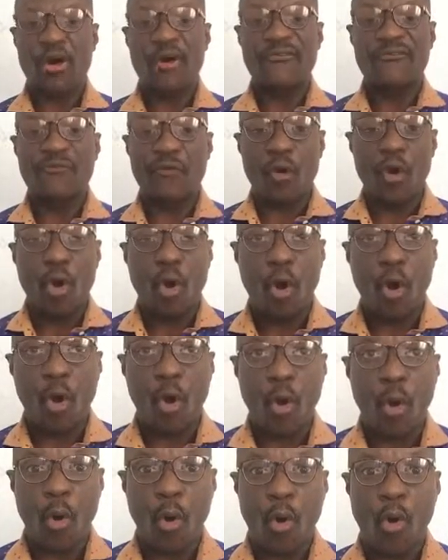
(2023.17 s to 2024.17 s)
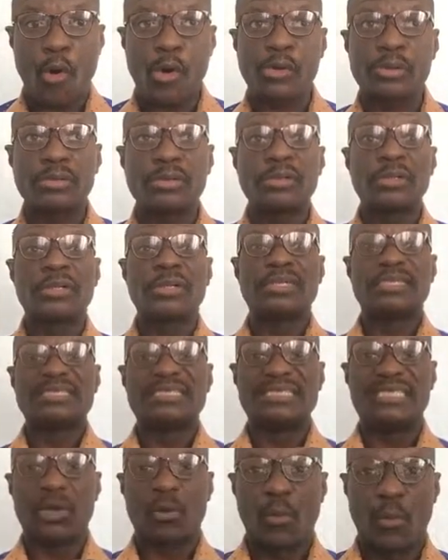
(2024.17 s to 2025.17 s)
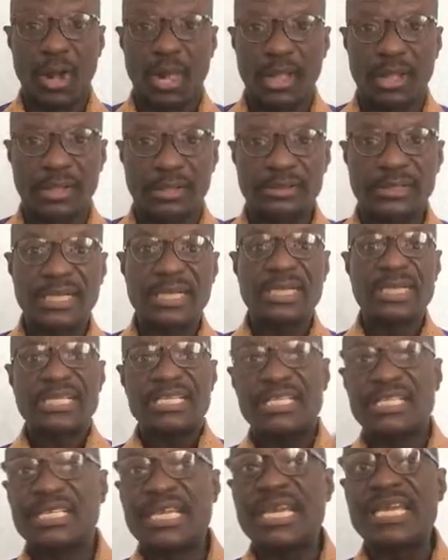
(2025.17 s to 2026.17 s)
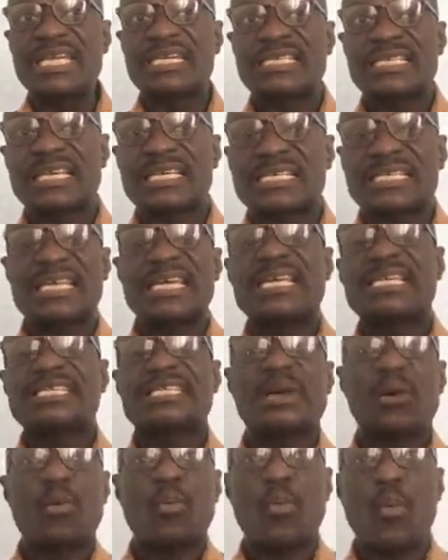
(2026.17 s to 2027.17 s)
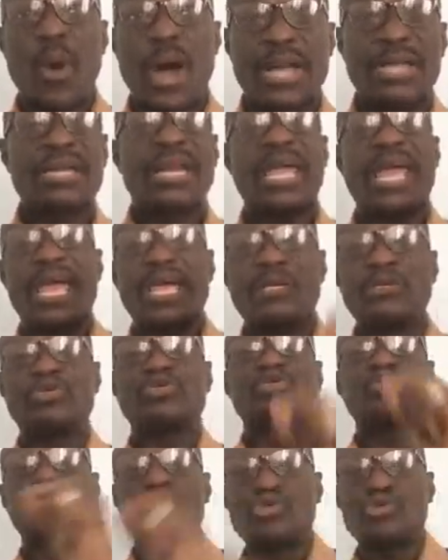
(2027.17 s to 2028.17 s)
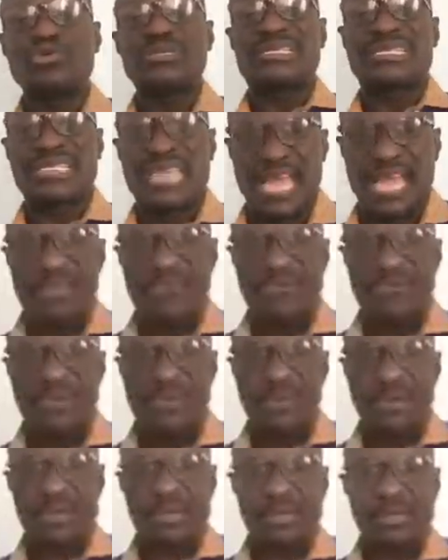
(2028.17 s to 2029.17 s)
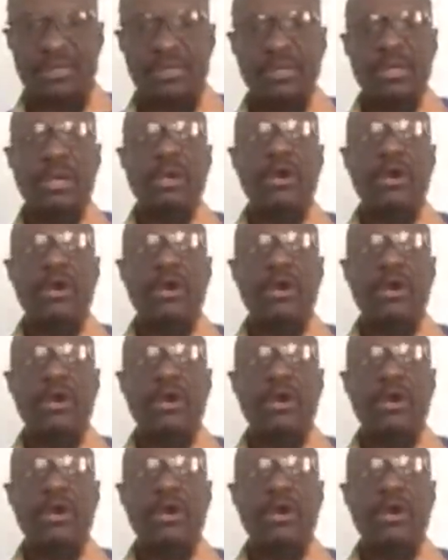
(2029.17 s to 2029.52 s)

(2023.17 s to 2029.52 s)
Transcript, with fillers: of all the world. Jesus is the one and true Savior